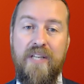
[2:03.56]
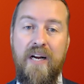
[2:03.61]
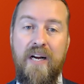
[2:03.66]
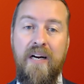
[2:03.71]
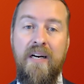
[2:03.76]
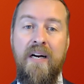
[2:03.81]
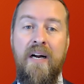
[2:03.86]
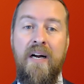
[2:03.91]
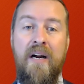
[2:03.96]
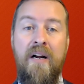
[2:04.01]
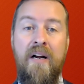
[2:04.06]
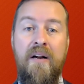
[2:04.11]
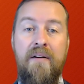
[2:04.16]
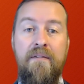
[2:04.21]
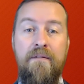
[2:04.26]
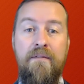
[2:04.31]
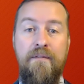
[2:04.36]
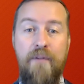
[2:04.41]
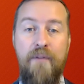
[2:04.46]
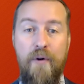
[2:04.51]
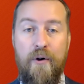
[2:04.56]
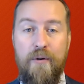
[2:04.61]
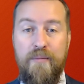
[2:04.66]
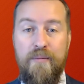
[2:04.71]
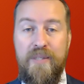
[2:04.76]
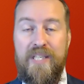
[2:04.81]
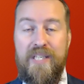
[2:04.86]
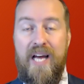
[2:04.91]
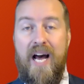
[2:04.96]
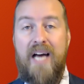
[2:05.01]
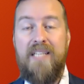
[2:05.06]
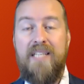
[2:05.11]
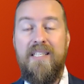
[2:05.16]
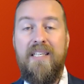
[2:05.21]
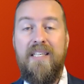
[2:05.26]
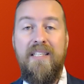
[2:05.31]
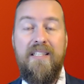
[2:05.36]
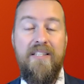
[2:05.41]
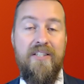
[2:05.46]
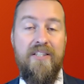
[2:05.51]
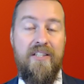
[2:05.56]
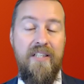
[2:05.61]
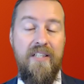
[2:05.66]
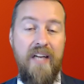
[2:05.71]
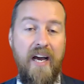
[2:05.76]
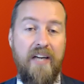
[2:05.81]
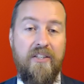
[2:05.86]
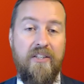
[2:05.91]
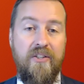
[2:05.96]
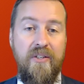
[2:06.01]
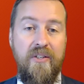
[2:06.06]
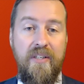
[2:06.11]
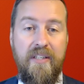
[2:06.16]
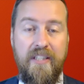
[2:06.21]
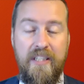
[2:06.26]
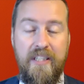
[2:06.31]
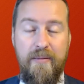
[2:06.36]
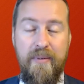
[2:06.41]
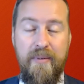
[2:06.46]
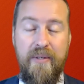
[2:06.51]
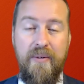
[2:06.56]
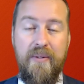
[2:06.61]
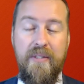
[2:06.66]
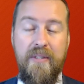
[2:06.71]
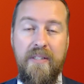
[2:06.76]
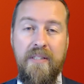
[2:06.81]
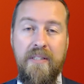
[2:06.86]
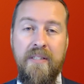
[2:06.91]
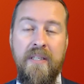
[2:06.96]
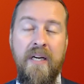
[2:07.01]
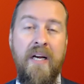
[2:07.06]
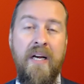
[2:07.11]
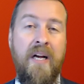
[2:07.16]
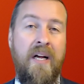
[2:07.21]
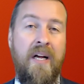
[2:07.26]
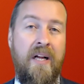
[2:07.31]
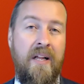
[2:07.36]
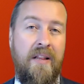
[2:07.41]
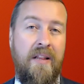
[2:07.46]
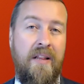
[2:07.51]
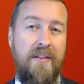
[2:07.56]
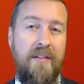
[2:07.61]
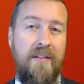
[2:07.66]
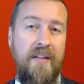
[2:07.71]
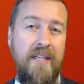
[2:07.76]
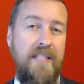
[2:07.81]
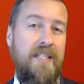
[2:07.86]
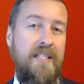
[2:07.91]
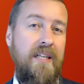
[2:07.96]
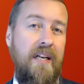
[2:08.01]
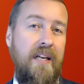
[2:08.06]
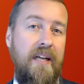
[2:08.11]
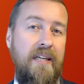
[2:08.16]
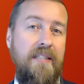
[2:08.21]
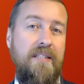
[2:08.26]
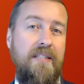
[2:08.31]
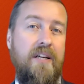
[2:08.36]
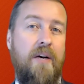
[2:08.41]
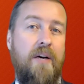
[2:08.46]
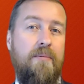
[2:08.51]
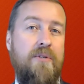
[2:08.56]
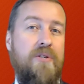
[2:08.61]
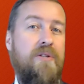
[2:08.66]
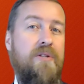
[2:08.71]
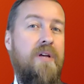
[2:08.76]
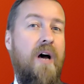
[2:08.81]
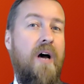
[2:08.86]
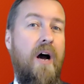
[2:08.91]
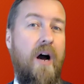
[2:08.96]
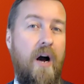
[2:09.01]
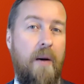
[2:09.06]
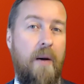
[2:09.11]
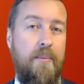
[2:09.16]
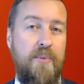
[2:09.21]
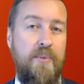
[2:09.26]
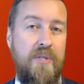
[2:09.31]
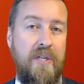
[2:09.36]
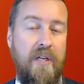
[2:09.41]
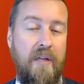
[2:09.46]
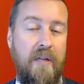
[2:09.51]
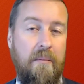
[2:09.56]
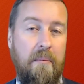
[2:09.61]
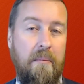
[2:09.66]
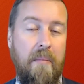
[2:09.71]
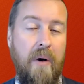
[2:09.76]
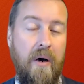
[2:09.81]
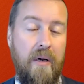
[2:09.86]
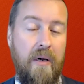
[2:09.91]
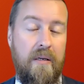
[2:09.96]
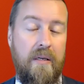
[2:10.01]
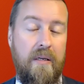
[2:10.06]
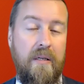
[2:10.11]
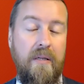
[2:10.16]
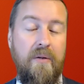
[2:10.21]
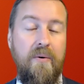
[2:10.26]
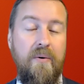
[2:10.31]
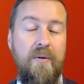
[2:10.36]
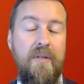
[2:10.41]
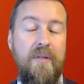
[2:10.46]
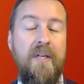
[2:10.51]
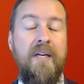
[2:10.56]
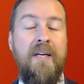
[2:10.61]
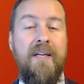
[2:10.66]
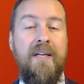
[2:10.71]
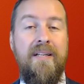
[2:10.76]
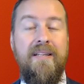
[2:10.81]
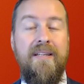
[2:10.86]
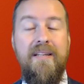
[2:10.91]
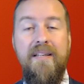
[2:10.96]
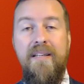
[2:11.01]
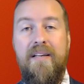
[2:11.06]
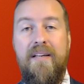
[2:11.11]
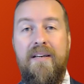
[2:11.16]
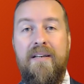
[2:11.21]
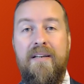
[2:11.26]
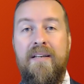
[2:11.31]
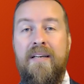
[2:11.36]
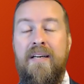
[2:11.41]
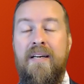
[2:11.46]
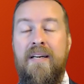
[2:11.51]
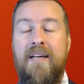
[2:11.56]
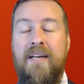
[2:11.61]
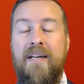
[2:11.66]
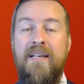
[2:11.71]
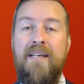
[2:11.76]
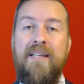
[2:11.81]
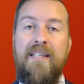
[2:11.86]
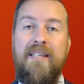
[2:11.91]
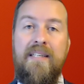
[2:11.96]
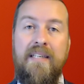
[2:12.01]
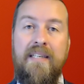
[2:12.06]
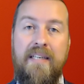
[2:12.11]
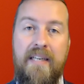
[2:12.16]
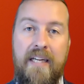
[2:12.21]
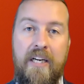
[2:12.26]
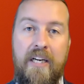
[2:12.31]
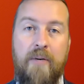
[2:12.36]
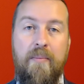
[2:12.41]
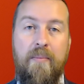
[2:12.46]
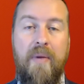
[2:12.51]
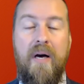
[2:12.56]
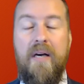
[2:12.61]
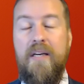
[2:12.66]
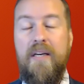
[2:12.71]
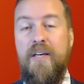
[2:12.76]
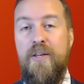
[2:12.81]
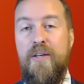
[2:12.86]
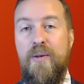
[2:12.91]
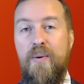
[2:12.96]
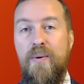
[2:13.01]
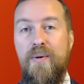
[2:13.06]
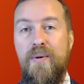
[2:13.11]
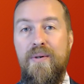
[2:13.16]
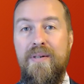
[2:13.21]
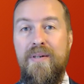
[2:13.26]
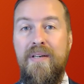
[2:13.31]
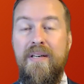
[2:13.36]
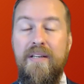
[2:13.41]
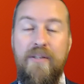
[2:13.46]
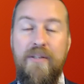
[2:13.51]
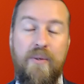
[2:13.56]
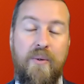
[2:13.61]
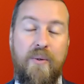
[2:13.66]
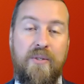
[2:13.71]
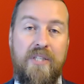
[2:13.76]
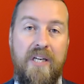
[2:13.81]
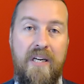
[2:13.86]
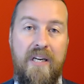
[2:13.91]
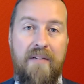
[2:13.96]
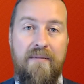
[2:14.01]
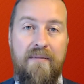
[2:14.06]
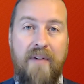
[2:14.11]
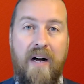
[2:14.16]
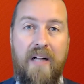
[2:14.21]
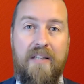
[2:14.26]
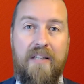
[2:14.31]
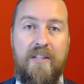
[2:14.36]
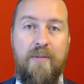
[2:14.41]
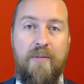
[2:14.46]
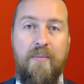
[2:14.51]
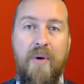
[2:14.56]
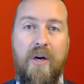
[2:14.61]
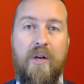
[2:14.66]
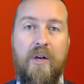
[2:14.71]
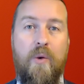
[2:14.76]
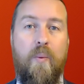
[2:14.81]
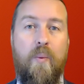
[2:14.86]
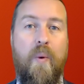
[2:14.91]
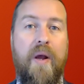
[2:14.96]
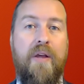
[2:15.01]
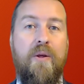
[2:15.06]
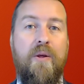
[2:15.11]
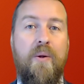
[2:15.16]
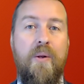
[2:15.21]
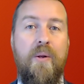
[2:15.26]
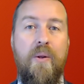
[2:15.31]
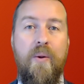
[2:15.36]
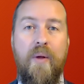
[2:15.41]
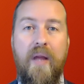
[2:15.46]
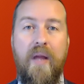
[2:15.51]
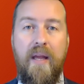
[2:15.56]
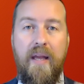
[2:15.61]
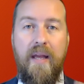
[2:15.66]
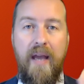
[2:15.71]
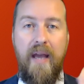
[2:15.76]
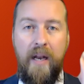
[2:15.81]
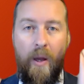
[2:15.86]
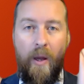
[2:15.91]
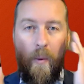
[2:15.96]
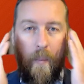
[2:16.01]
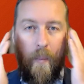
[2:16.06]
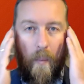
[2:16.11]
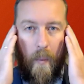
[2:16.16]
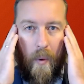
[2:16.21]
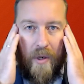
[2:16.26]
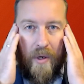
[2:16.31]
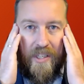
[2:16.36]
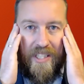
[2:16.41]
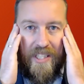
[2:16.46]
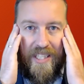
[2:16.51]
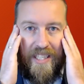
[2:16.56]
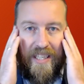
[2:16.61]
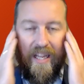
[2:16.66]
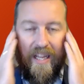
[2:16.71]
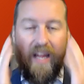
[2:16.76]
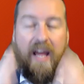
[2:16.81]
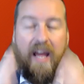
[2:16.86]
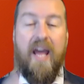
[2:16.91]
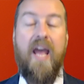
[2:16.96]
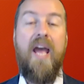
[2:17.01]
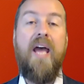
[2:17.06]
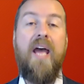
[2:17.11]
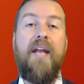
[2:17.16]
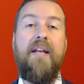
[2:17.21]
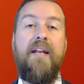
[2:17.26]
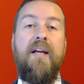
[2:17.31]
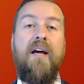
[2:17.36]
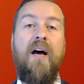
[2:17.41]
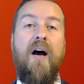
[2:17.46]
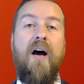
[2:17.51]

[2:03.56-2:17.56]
are firm size and international experience. This links up to the Upsilon model, or the near market or Hollensen and Wallner model, where you're looking at what's in the head